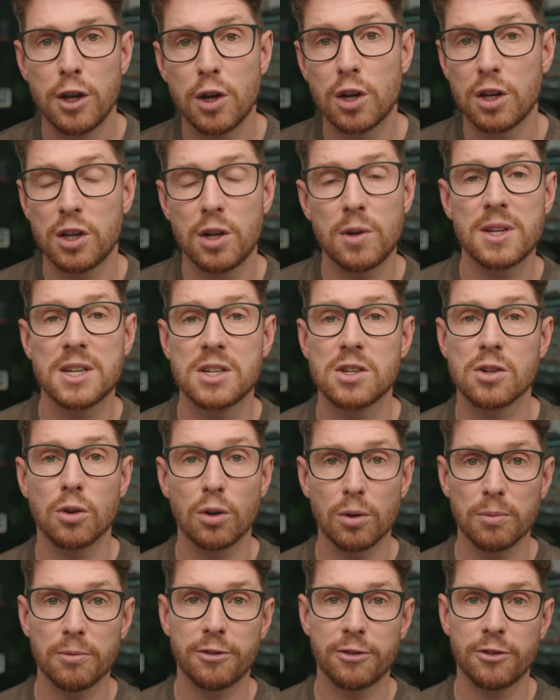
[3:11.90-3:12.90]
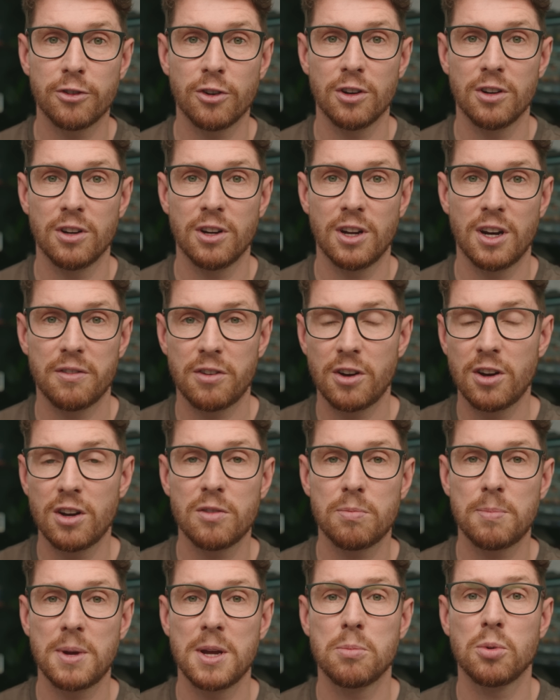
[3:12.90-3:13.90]
You can do this up front, and I've heard
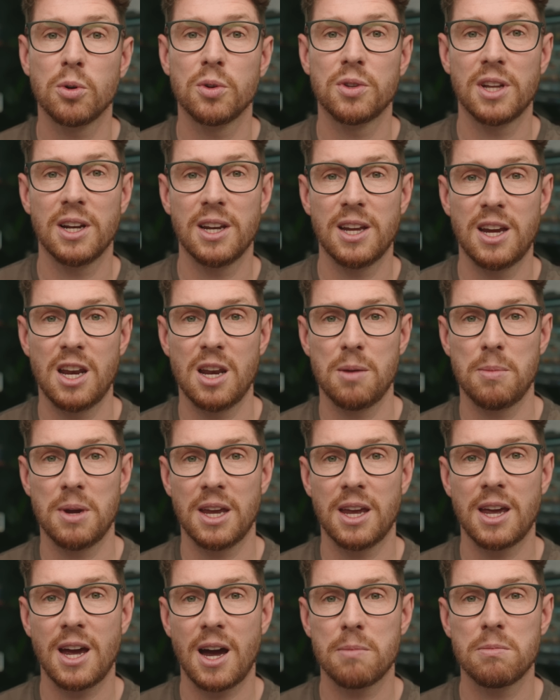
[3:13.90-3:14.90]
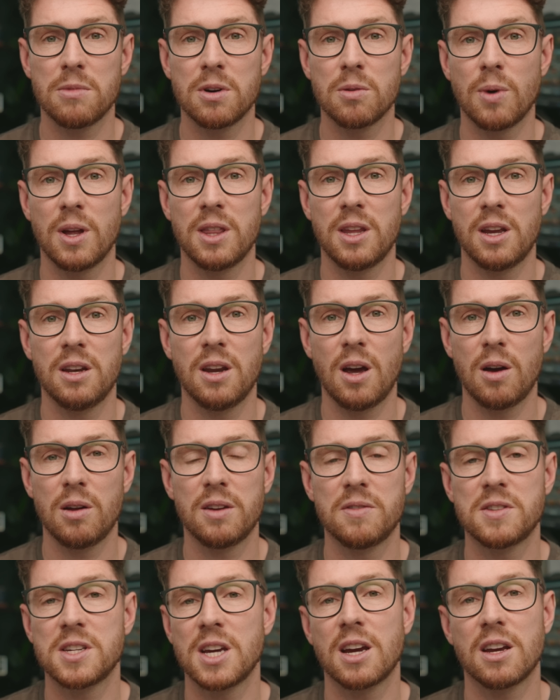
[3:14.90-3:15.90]
of people deleting them in camera when they know
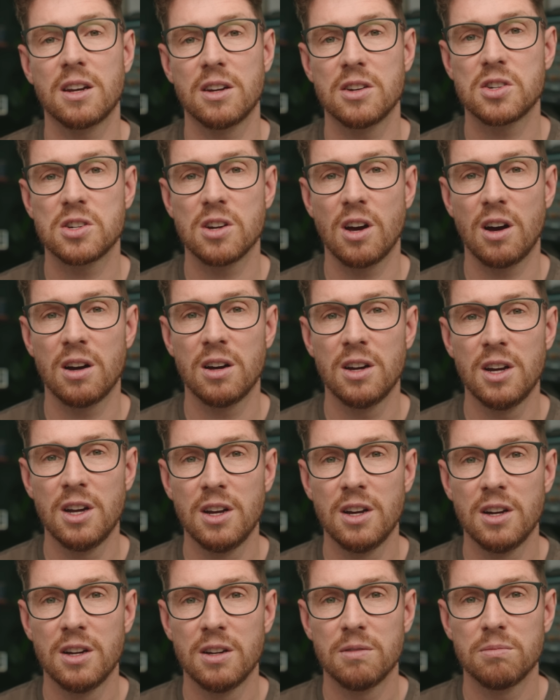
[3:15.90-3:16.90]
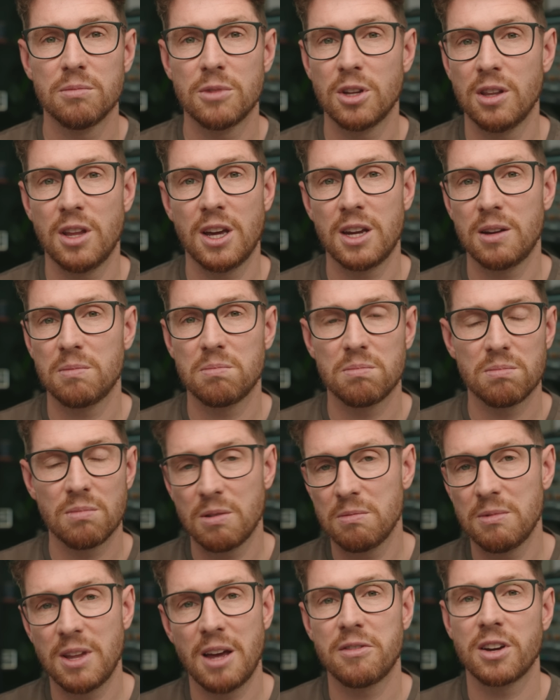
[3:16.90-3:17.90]
they've taken a shot that they're
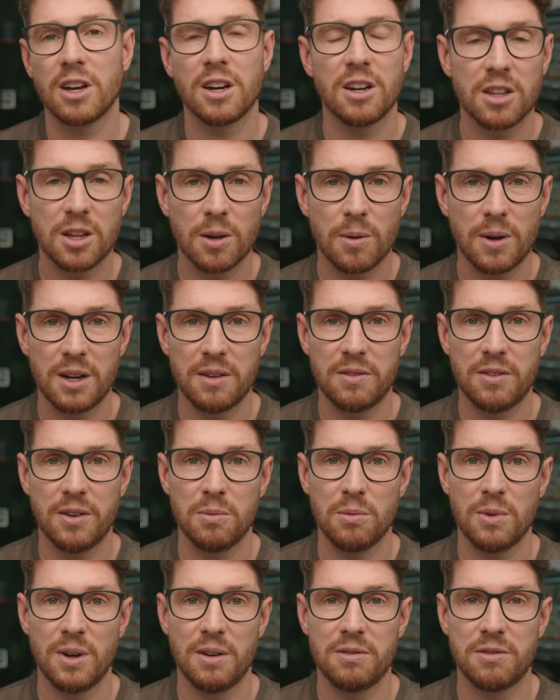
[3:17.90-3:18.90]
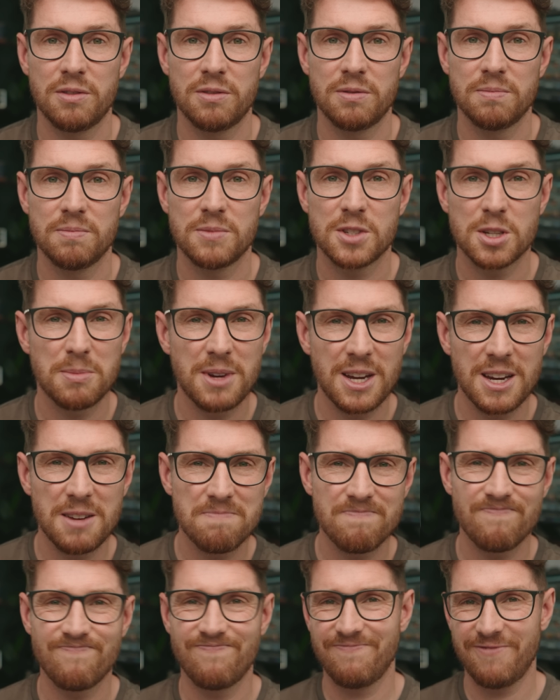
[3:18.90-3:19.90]
never going to do anything with. To me,
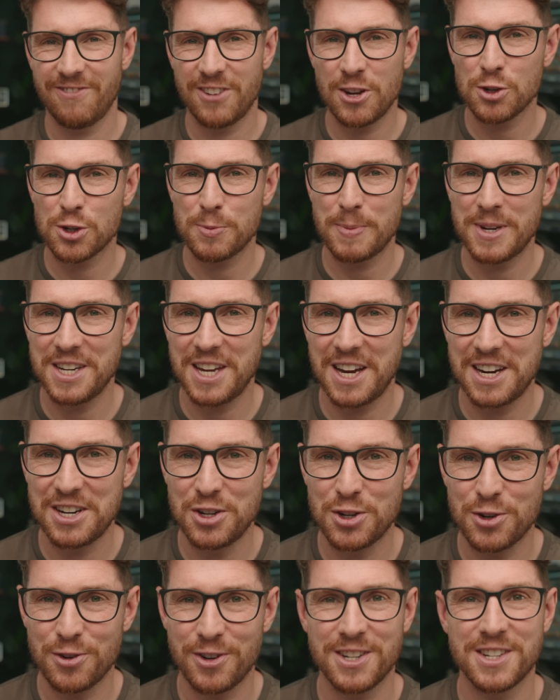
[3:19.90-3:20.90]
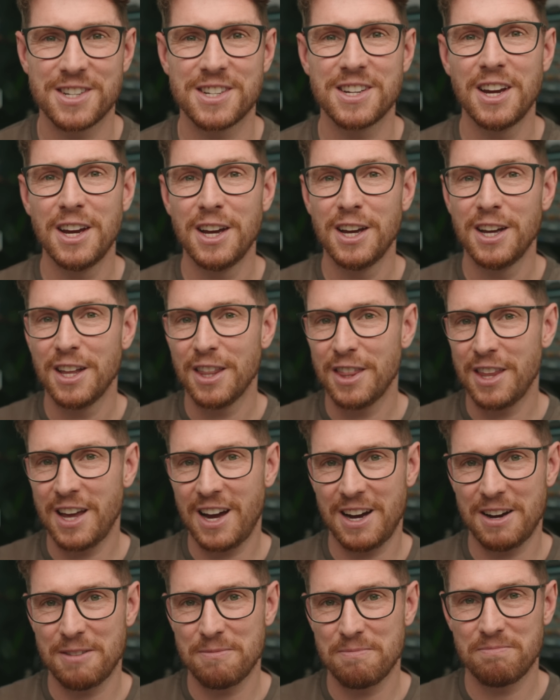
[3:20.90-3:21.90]
feels a bit dangerous.
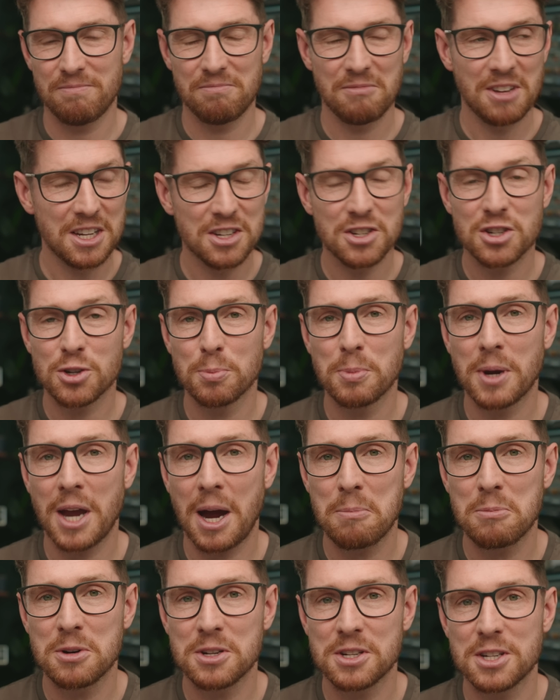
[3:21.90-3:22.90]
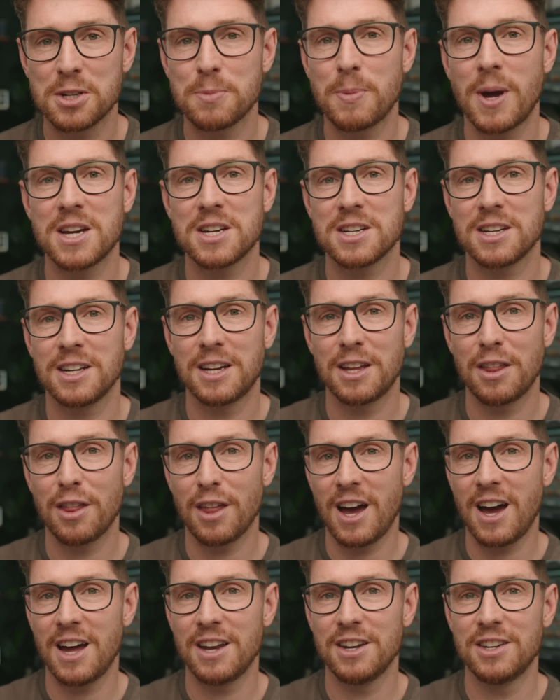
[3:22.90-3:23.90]
That, in some cameras especially,
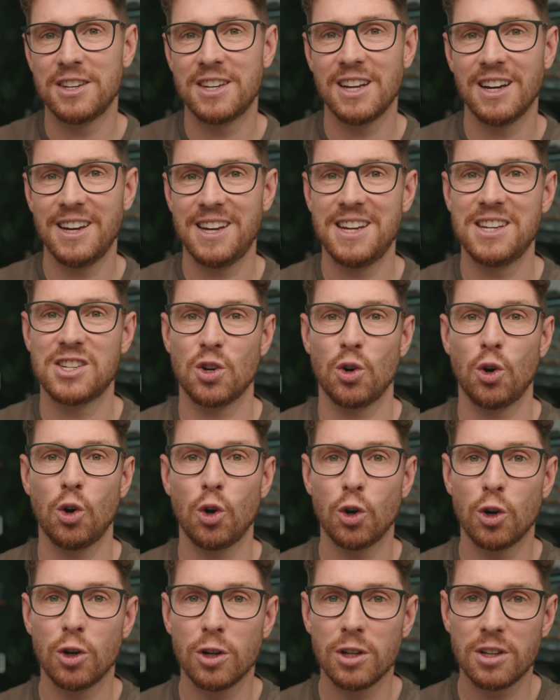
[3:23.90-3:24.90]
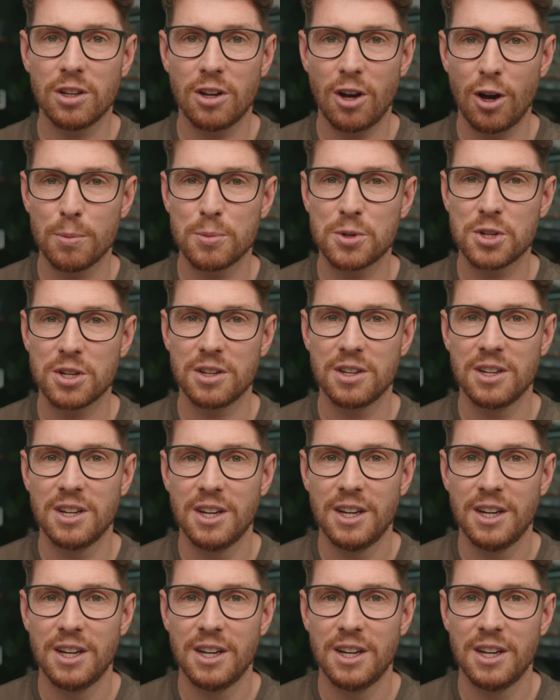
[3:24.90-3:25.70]
that delete all option